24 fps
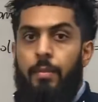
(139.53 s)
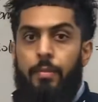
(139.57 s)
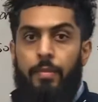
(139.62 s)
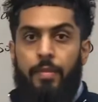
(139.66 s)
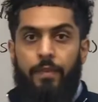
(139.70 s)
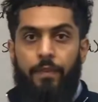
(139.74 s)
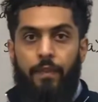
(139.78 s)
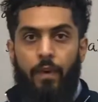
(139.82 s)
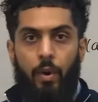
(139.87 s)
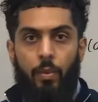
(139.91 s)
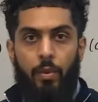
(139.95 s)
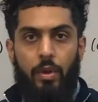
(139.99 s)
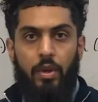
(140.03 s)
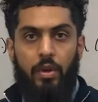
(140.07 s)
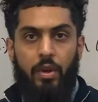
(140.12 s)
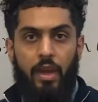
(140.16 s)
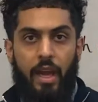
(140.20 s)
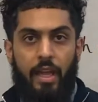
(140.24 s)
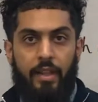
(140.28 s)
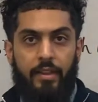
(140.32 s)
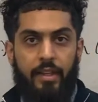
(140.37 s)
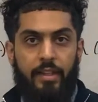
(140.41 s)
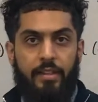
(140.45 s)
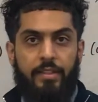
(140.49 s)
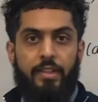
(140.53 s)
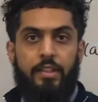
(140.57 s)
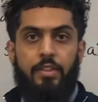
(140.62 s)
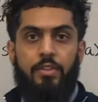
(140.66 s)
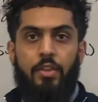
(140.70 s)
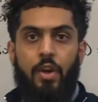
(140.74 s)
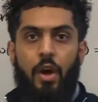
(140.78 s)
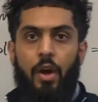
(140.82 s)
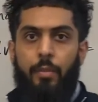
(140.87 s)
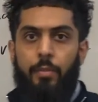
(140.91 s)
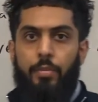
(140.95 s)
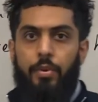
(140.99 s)
Before we look at these
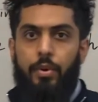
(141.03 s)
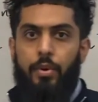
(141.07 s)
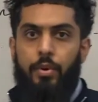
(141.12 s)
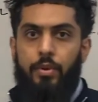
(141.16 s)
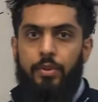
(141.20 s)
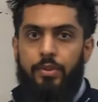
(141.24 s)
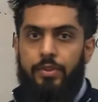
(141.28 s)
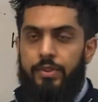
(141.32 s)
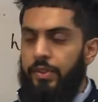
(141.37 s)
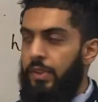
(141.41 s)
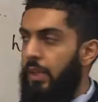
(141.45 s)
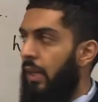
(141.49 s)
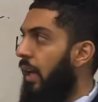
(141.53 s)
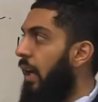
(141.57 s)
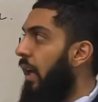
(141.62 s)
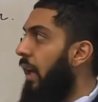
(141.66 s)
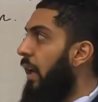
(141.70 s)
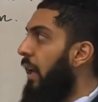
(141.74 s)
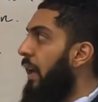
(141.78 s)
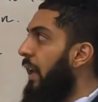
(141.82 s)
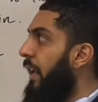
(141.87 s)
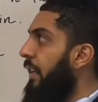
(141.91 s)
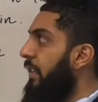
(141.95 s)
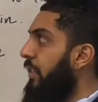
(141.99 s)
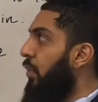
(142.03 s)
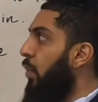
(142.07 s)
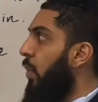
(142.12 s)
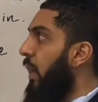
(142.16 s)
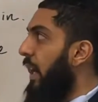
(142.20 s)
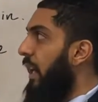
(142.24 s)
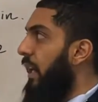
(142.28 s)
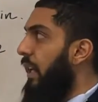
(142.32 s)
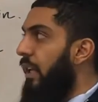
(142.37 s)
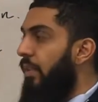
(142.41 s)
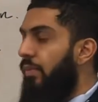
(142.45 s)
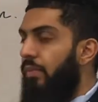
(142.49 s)
examples, let's
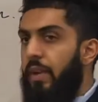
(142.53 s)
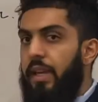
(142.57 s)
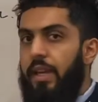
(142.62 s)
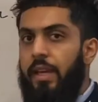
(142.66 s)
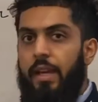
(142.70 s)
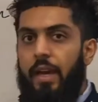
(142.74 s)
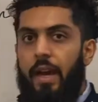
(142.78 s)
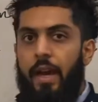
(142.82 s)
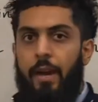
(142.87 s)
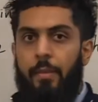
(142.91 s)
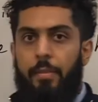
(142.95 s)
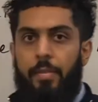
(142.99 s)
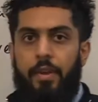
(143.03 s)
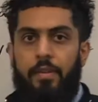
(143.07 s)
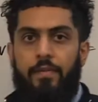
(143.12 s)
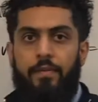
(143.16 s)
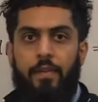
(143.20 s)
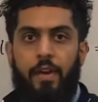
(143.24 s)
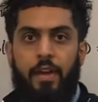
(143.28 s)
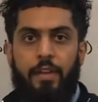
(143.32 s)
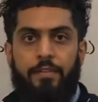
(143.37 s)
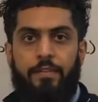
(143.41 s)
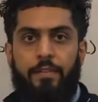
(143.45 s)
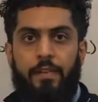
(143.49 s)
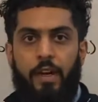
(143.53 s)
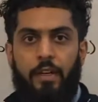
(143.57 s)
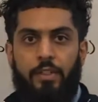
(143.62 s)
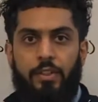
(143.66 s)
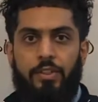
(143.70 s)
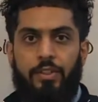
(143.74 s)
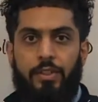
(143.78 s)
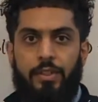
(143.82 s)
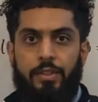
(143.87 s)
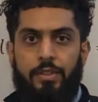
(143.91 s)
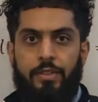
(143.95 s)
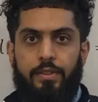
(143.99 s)
quickly recap inverse
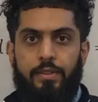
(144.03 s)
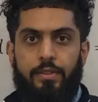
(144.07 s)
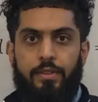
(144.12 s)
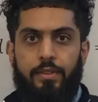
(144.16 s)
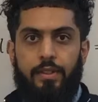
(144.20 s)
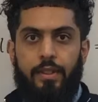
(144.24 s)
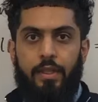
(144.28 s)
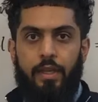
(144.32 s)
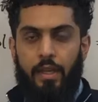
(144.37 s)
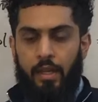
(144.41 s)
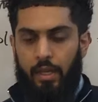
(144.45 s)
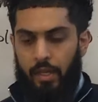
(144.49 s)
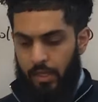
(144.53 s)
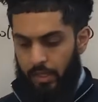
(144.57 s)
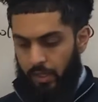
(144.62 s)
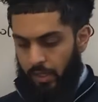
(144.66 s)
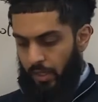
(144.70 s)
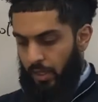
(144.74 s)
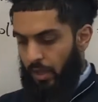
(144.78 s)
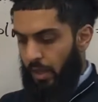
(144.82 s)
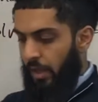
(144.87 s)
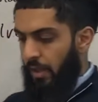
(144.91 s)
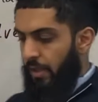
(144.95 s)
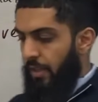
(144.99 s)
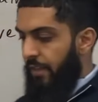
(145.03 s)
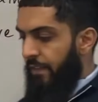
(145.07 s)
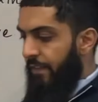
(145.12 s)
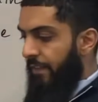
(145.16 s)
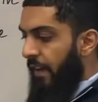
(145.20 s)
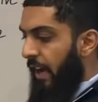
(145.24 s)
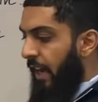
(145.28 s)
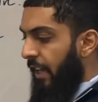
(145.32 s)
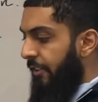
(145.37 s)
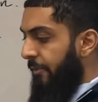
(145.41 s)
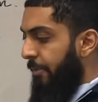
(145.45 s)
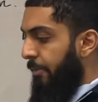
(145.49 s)
functions. The
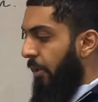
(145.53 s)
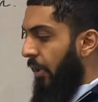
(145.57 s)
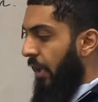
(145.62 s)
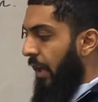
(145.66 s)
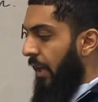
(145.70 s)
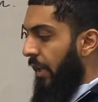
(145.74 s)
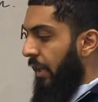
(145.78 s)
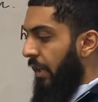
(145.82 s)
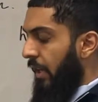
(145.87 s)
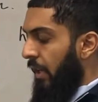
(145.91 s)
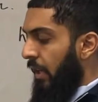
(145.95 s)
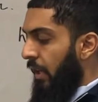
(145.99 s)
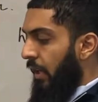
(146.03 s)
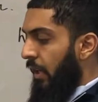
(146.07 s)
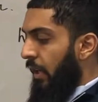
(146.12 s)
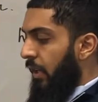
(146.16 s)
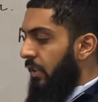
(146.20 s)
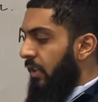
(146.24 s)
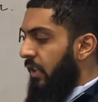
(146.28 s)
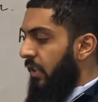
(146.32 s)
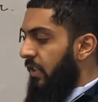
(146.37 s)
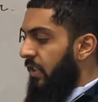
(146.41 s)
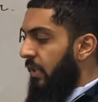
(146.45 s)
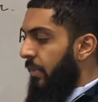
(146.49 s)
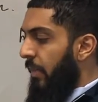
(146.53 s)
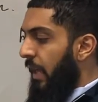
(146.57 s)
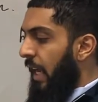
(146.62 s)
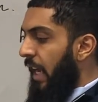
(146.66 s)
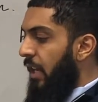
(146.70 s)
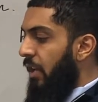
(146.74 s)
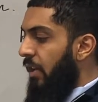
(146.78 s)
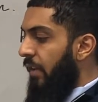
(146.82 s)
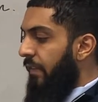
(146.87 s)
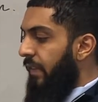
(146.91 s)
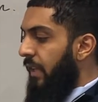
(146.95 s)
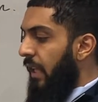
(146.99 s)
first point, the
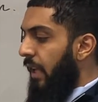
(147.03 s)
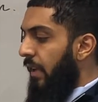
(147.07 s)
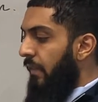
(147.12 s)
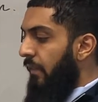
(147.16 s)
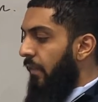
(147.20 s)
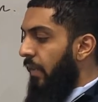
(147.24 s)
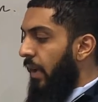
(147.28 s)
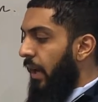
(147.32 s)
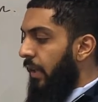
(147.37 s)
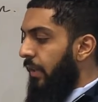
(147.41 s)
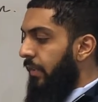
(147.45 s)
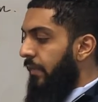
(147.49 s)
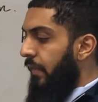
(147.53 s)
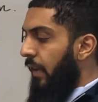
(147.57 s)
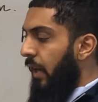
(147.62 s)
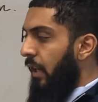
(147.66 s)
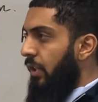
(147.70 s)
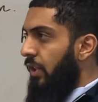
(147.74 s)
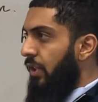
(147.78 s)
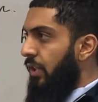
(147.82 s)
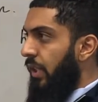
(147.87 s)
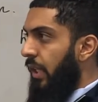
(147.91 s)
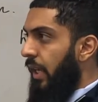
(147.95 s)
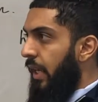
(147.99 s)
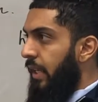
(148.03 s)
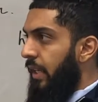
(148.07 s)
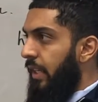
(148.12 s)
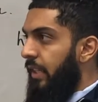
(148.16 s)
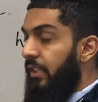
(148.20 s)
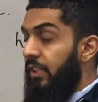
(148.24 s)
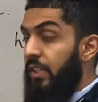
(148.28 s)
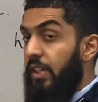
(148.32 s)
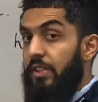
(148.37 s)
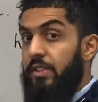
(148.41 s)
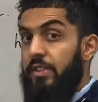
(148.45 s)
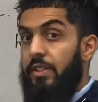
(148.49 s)
domain of the inverse function
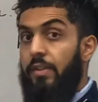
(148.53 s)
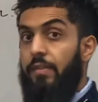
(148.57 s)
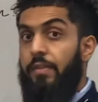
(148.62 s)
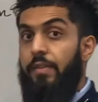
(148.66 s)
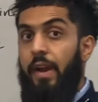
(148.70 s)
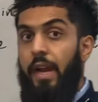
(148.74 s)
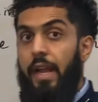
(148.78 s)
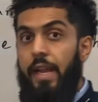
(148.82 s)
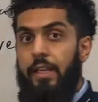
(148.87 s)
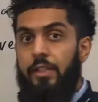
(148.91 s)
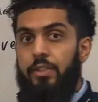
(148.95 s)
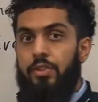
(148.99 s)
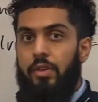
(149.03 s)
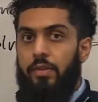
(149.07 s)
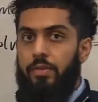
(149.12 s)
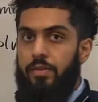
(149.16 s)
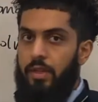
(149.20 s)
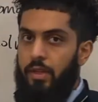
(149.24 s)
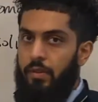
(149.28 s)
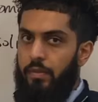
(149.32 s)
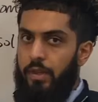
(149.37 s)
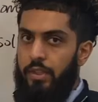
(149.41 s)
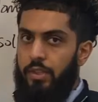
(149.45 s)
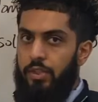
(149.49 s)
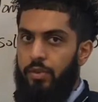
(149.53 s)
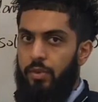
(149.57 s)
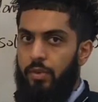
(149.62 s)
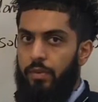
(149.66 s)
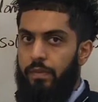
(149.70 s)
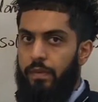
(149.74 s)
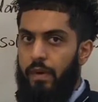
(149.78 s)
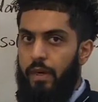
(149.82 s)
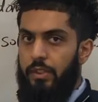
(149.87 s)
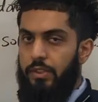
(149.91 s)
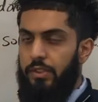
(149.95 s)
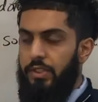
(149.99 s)
is just the range of the original
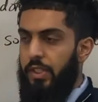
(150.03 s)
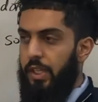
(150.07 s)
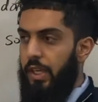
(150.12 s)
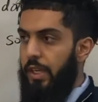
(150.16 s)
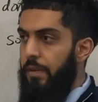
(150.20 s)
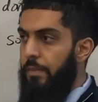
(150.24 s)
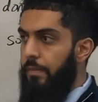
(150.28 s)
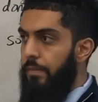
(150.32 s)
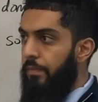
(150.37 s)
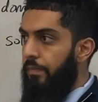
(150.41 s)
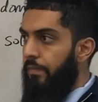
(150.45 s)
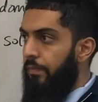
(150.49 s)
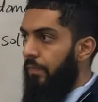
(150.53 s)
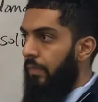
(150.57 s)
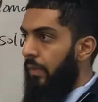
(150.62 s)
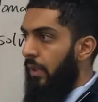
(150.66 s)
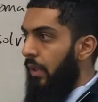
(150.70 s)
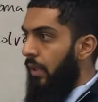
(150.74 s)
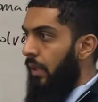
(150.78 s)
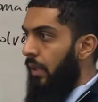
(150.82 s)
function.